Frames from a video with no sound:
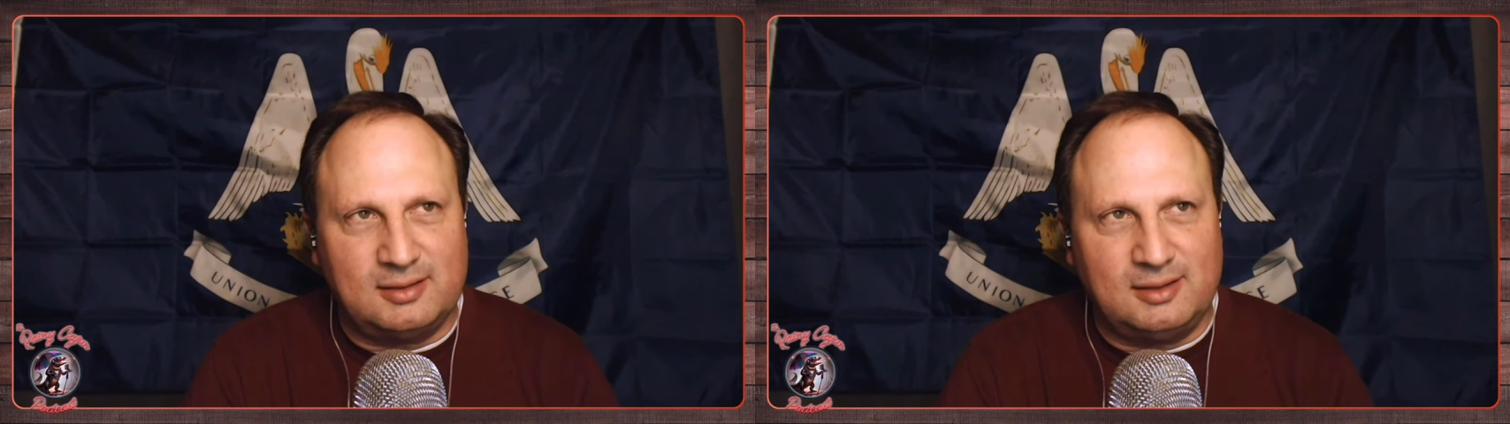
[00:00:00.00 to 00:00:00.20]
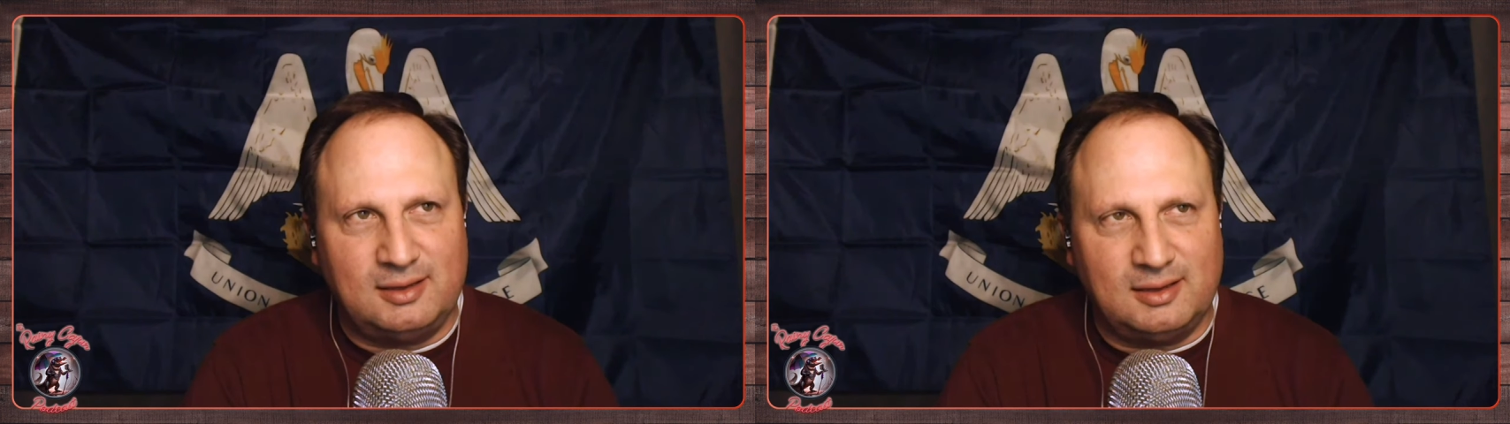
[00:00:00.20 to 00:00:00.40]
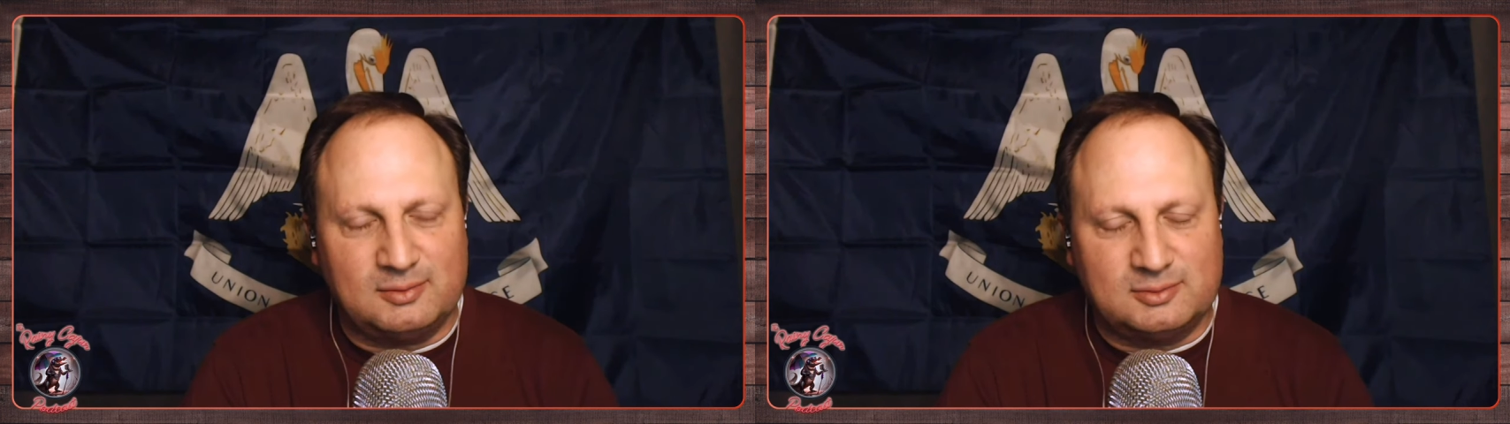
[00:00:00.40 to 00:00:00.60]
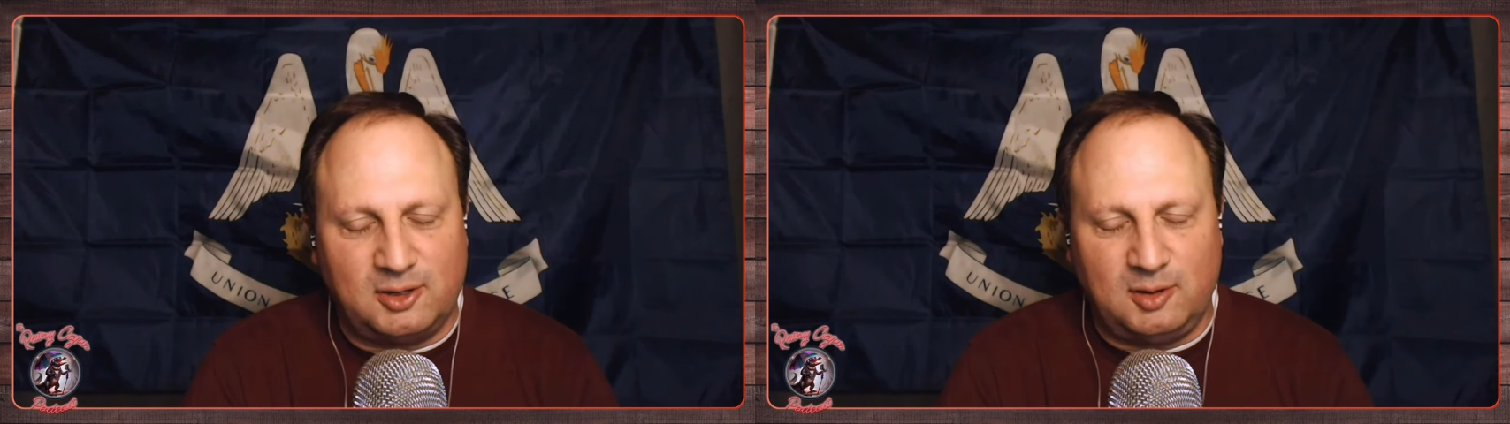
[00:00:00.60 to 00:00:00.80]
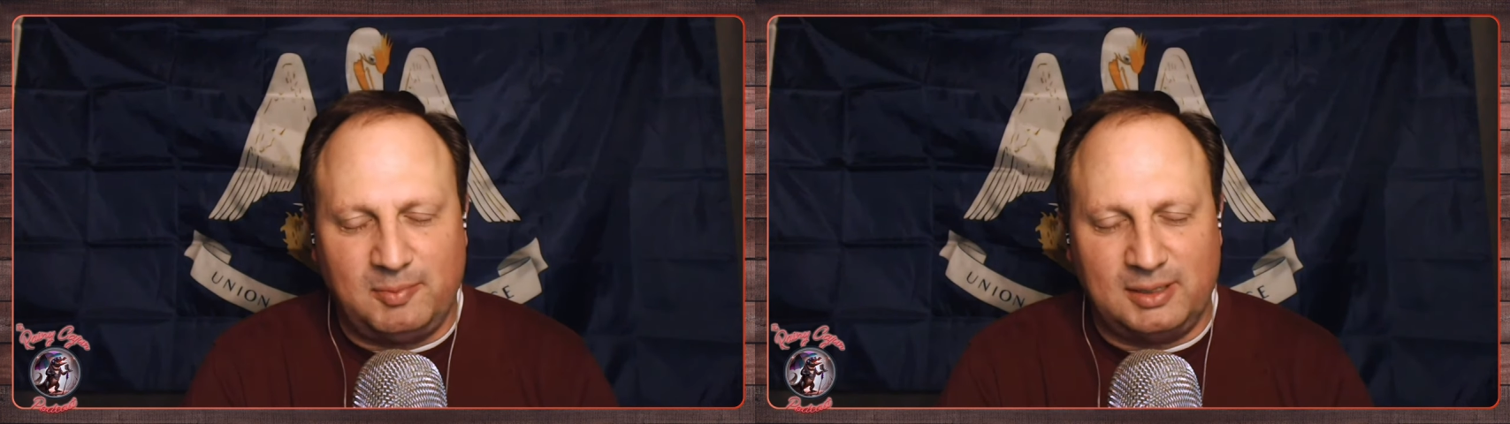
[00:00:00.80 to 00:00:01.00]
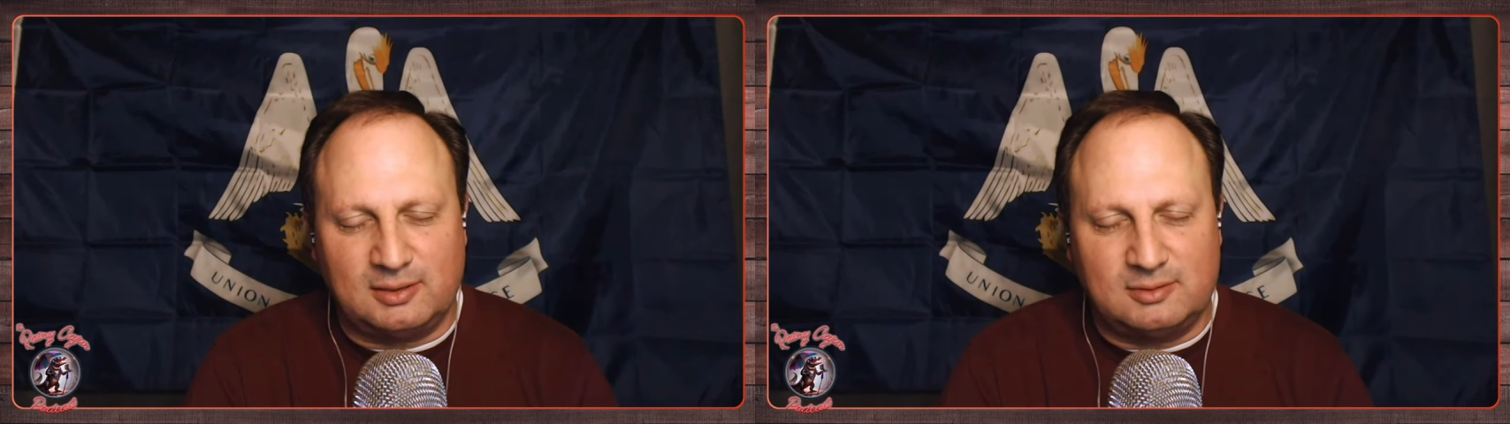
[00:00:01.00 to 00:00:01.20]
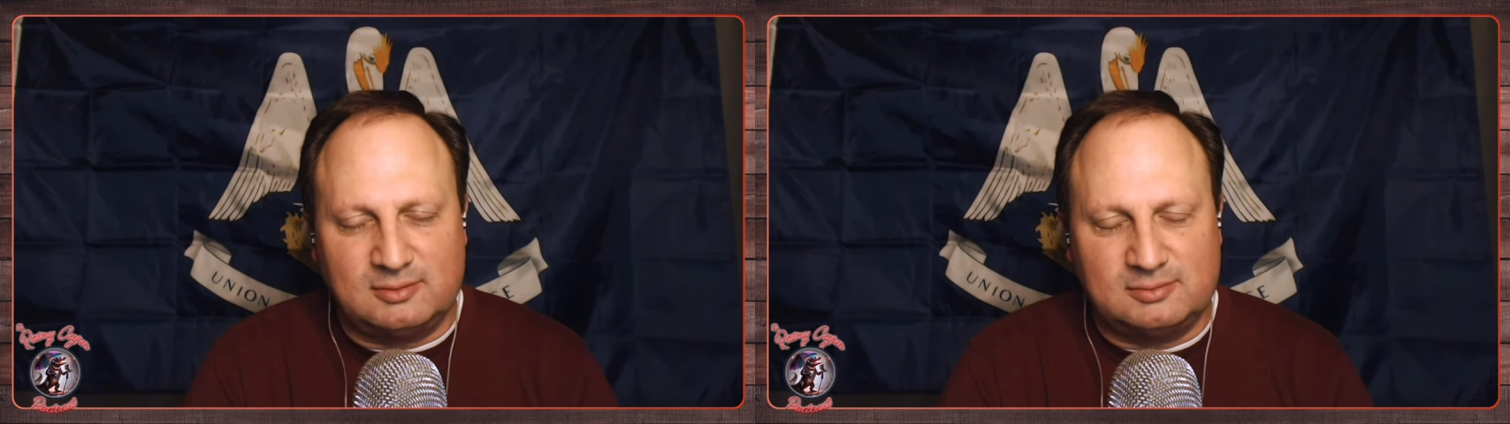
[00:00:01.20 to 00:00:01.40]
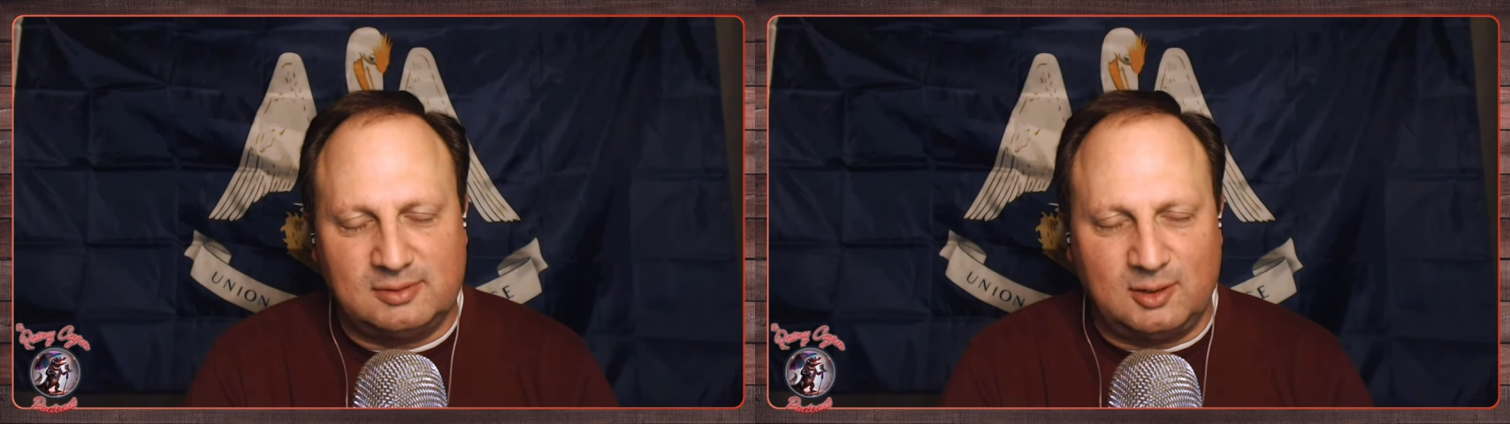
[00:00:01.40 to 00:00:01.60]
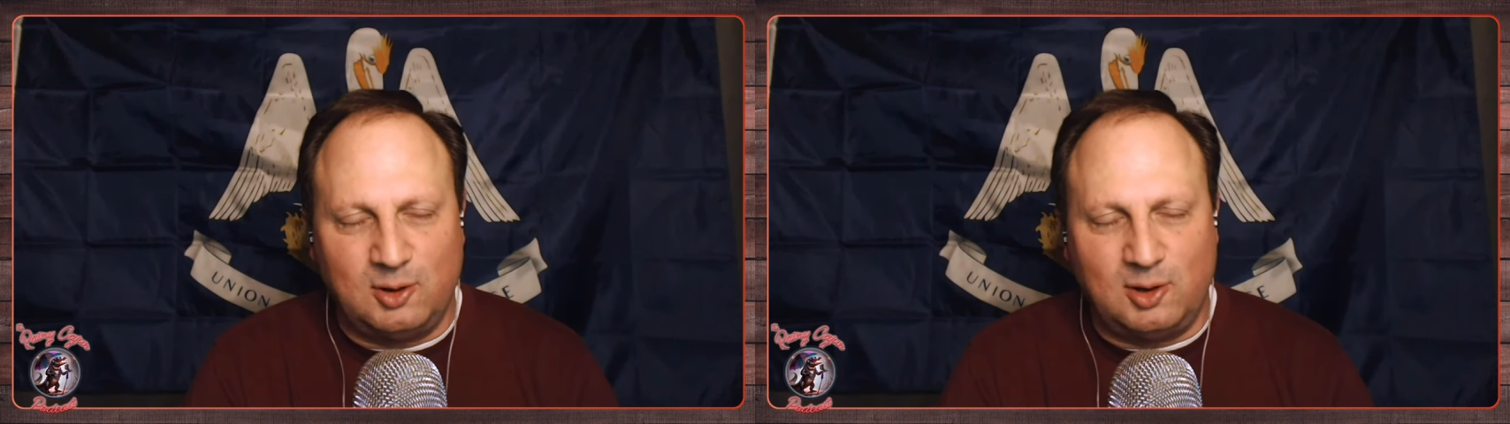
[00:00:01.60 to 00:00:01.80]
That the talking about the